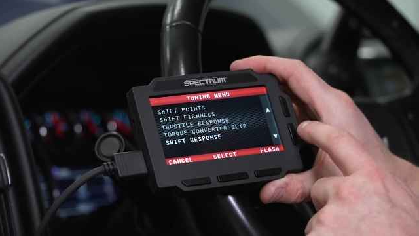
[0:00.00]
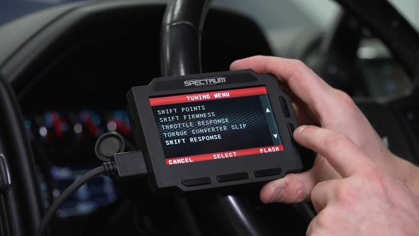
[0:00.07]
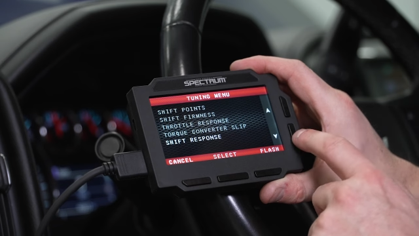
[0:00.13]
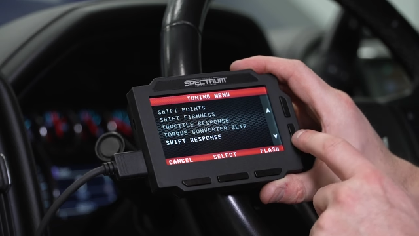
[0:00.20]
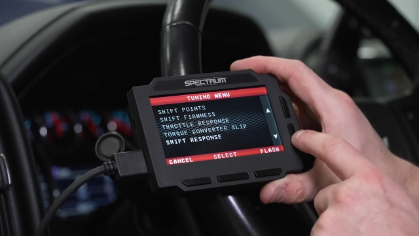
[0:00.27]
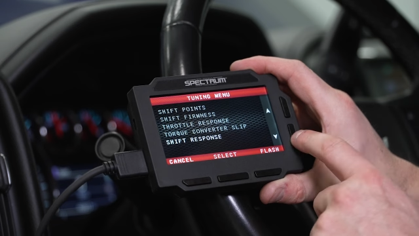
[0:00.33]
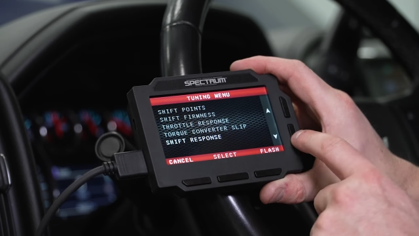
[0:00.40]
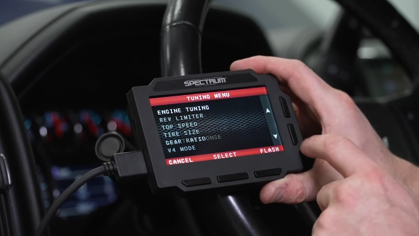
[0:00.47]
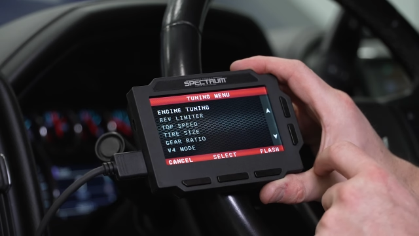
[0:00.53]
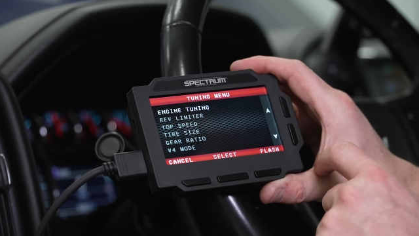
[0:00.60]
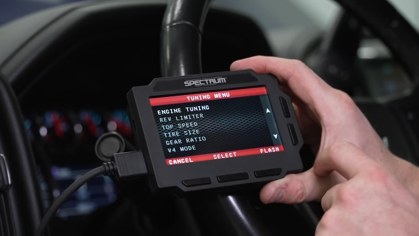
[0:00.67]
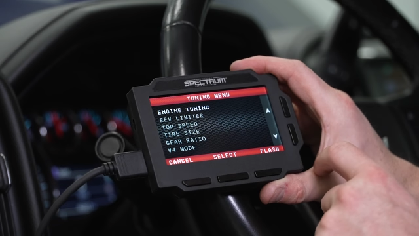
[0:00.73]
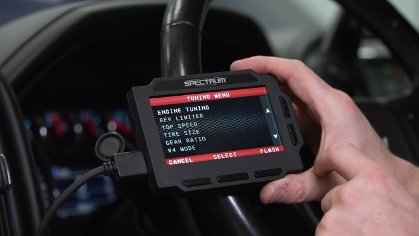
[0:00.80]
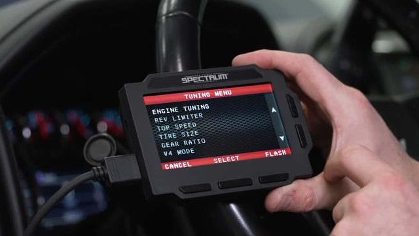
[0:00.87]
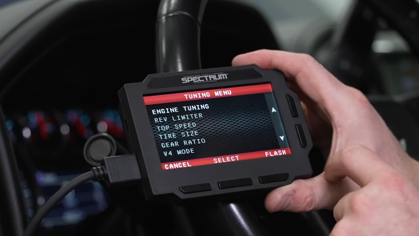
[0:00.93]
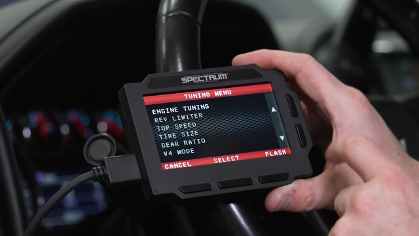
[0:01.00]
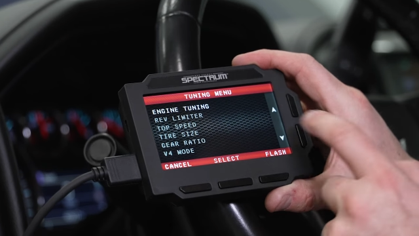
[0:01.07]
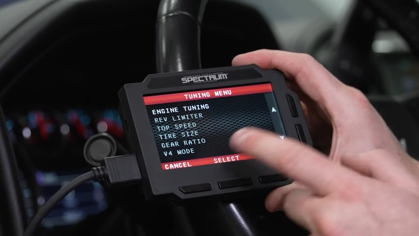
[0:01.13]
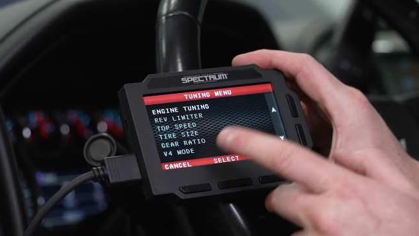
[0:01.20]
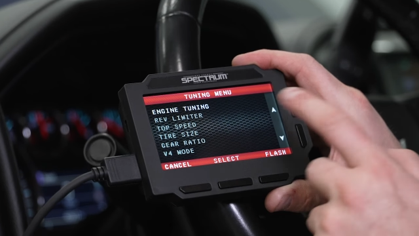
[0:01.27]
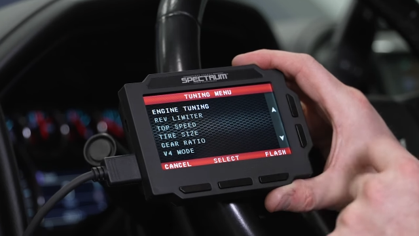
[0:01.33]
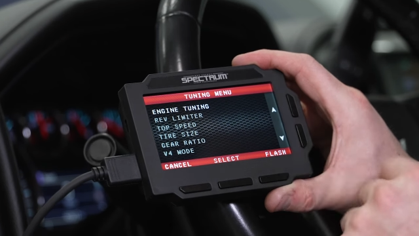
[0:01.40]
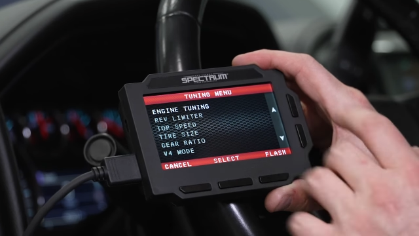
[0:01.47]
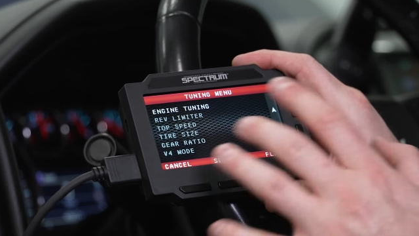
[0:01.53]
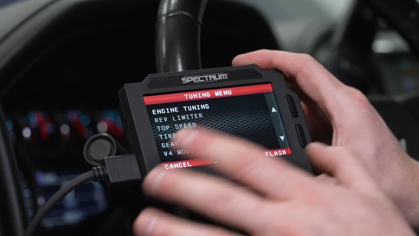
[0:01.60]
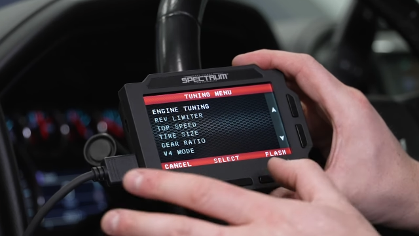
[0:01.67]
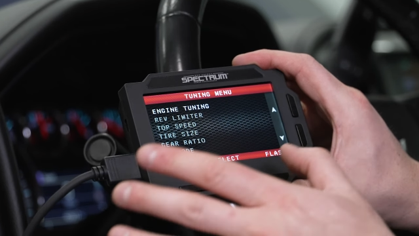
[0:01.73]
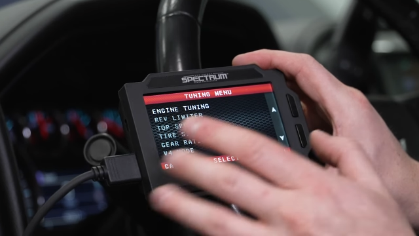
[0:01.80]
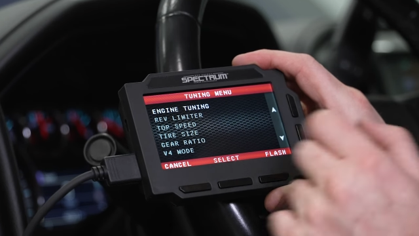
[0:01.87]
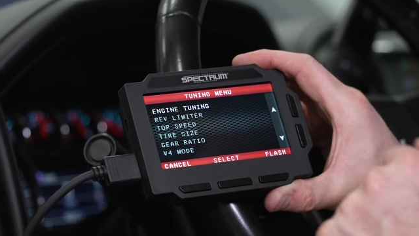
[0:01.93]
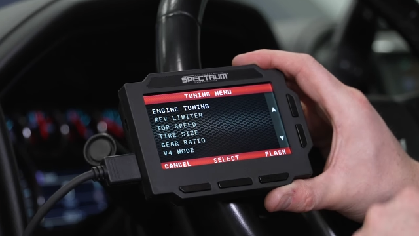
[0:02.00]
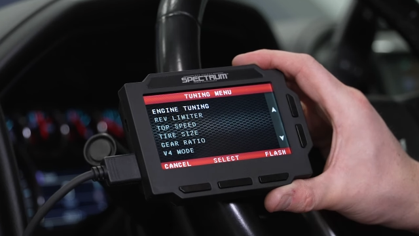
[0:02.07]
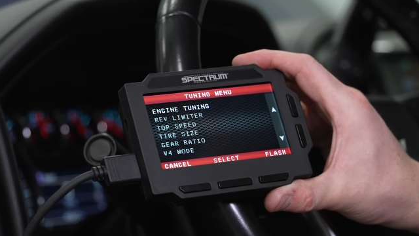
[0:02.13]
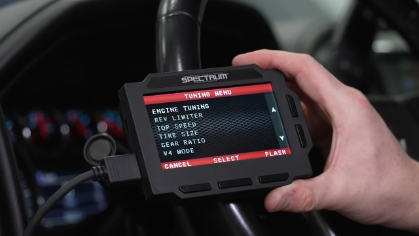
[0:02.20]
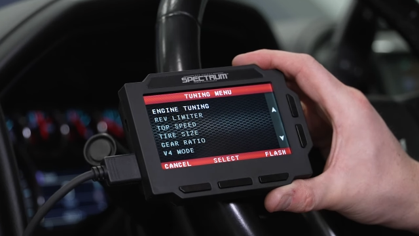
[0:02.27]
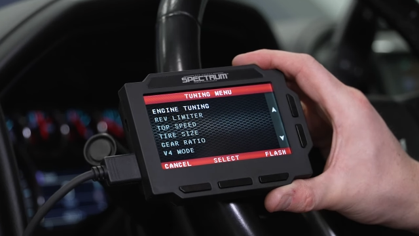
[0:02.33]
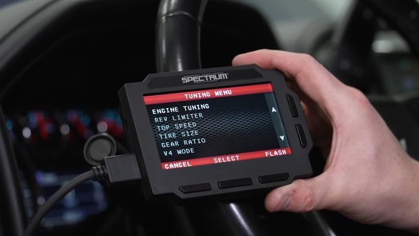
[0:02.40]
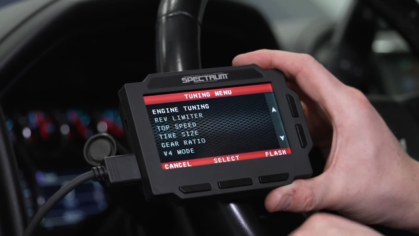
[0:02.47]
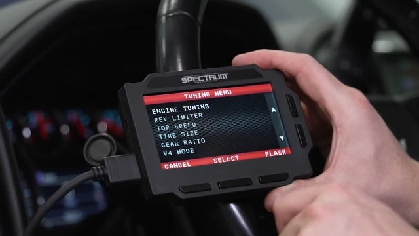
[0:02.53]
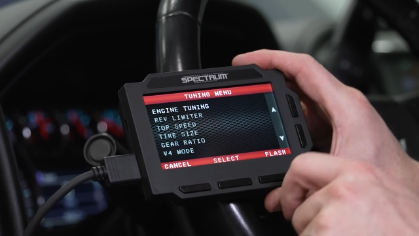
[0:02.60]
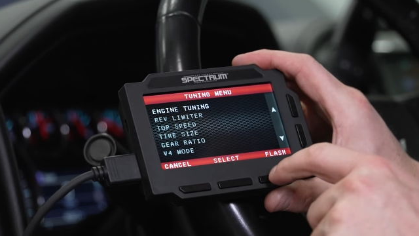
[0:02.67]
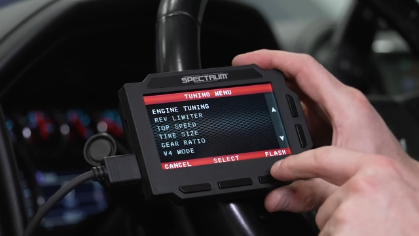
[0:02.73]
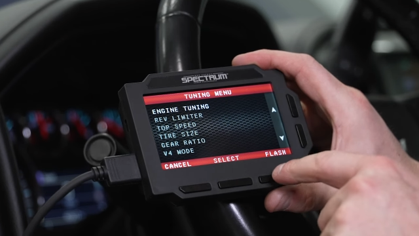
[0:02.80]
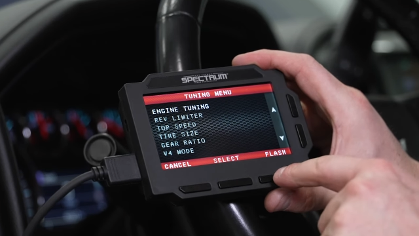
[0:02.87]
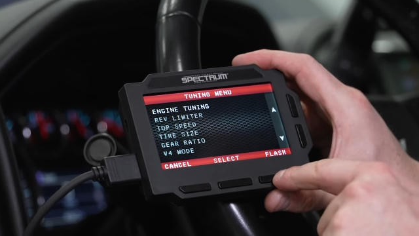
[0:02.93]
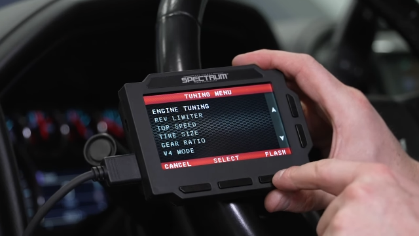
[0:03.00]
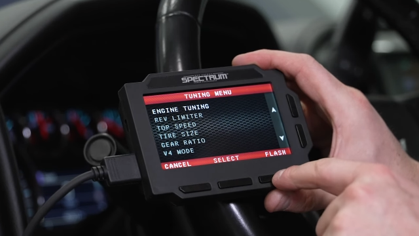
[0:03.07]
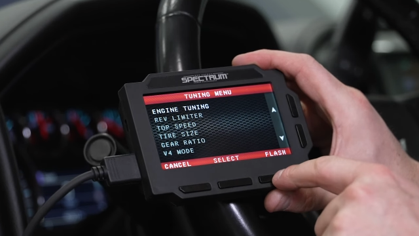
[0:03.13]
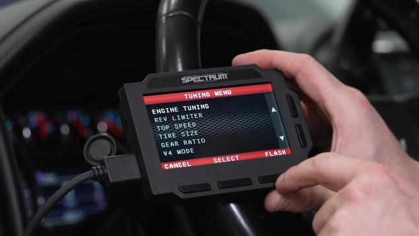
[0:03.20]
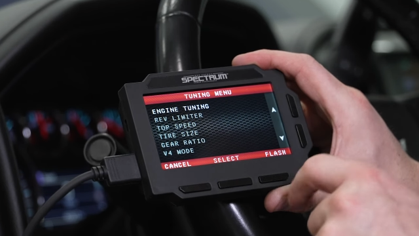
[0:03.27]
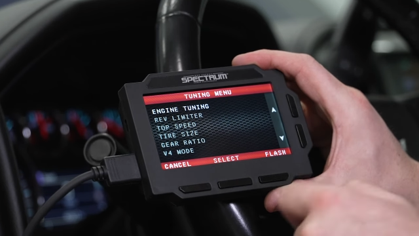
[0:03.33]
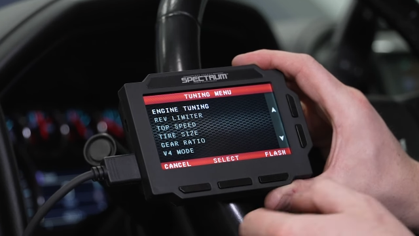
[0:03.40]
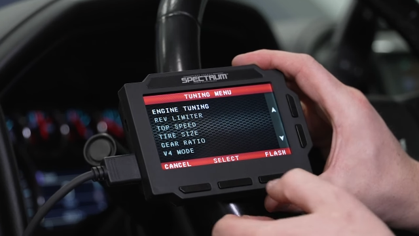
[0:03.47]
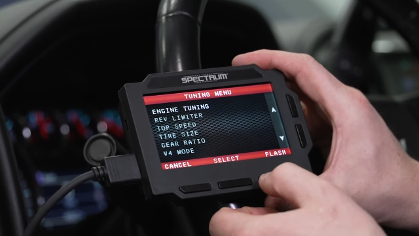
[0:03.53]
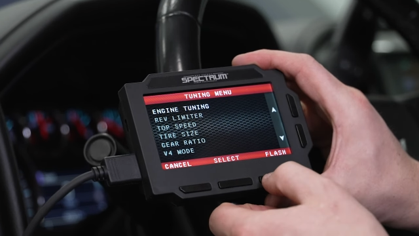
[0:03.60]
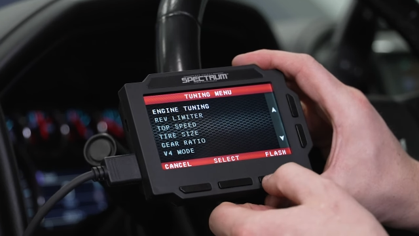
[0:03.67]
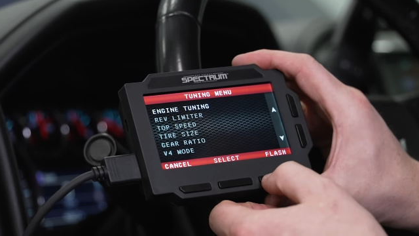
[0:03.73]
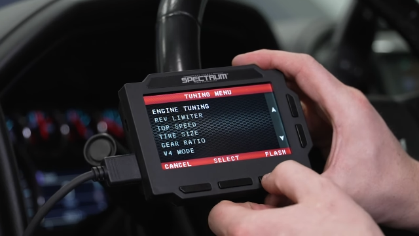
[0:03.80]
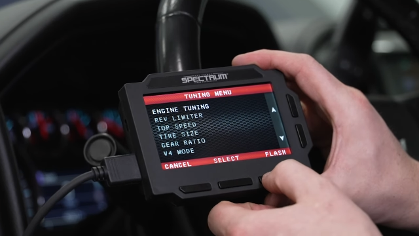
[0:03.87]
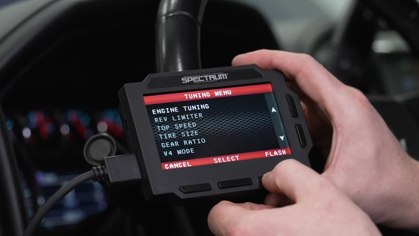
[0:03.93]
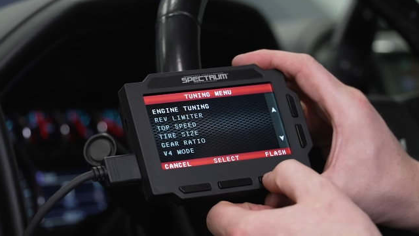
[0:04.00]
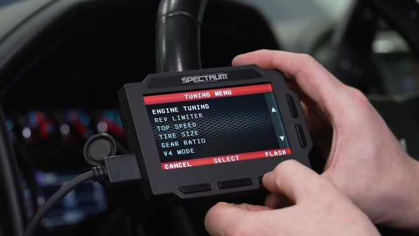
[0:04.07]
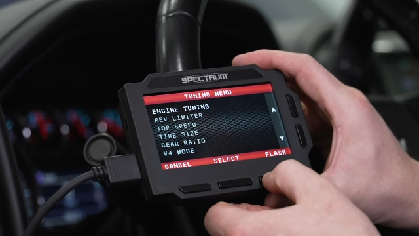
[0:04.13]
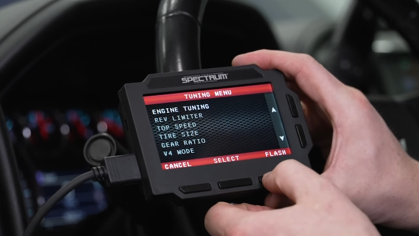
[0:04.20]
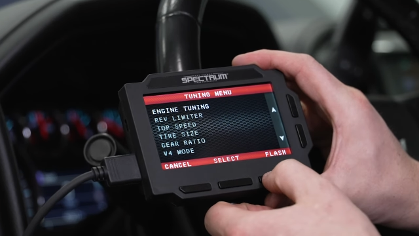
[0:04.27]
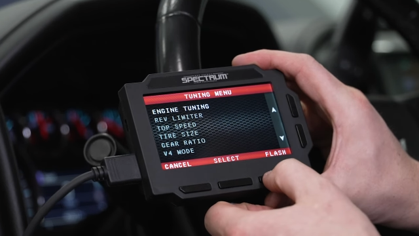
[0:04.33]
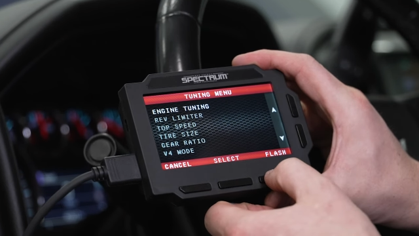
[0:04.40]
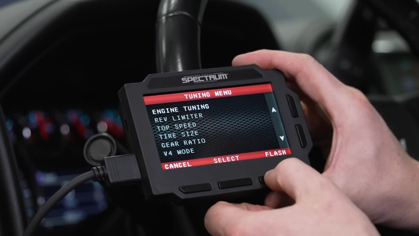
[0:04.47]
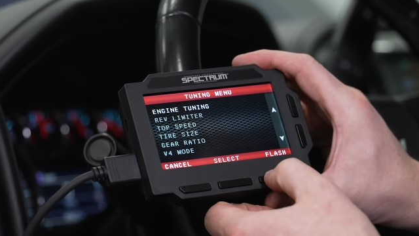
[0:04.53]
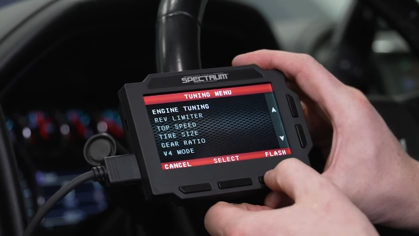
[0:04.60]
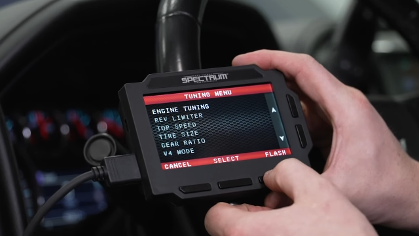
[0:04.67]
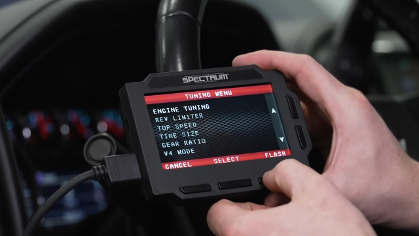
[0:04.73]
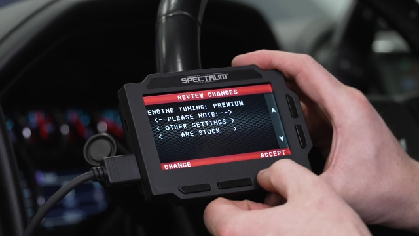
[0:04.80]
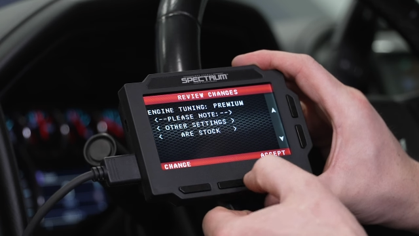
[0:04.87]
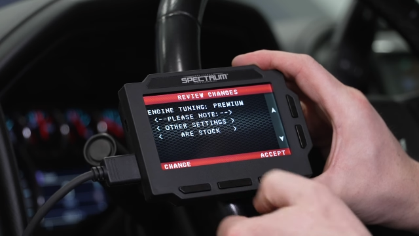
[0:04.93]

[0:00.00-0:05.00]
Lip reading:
[unreadable: no face in view]